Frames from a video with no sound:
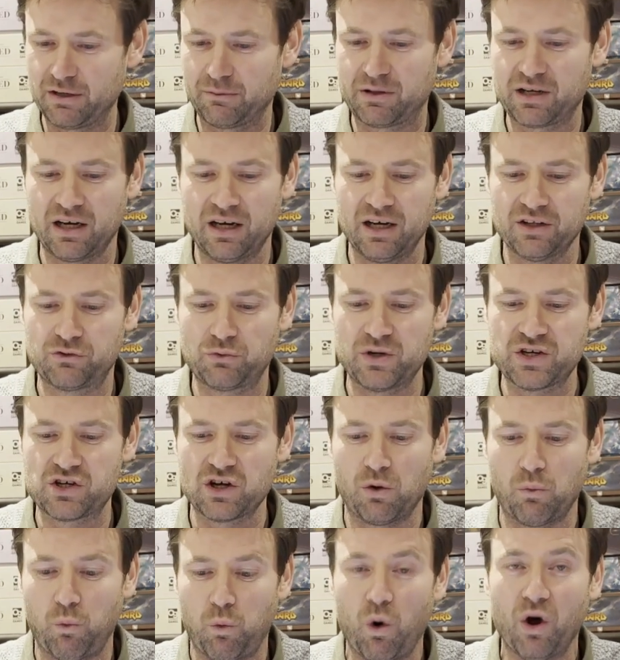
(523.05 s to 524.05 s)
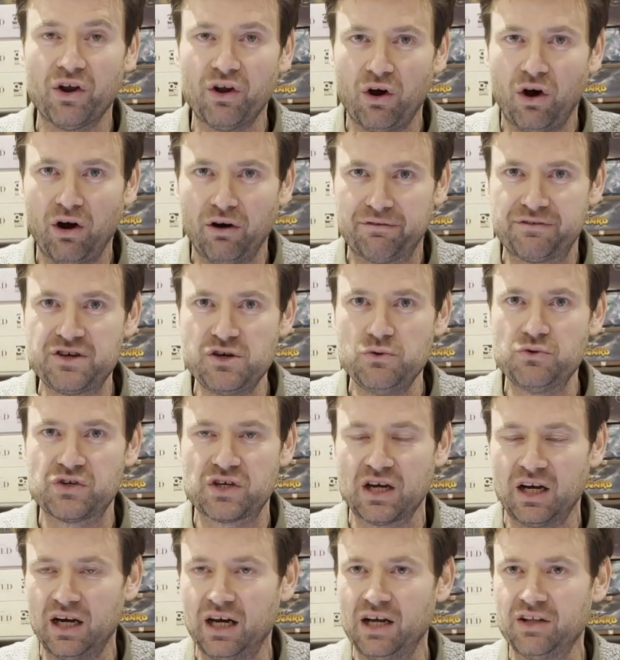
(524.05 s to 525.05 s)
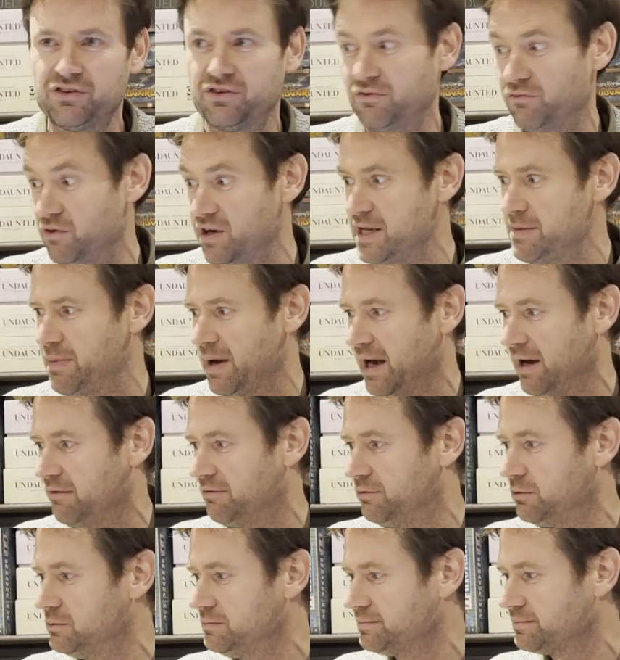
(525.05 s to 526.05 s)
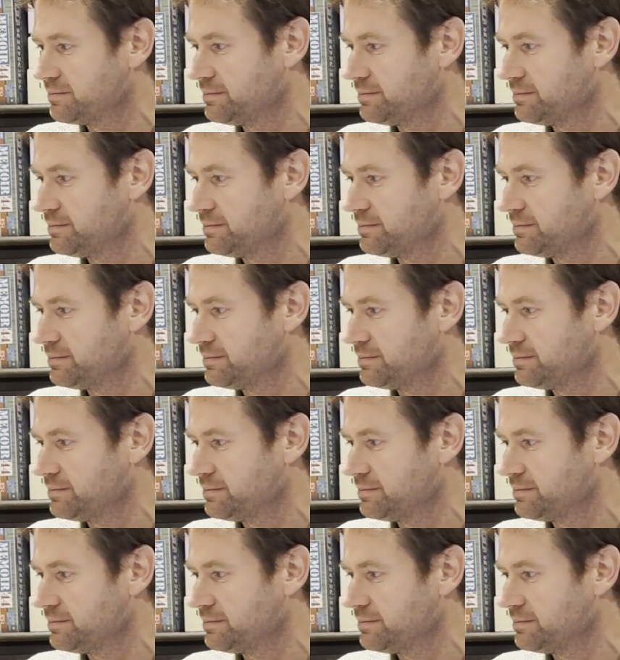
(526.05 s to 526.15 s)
cards, which are one-off use cards, really powerful.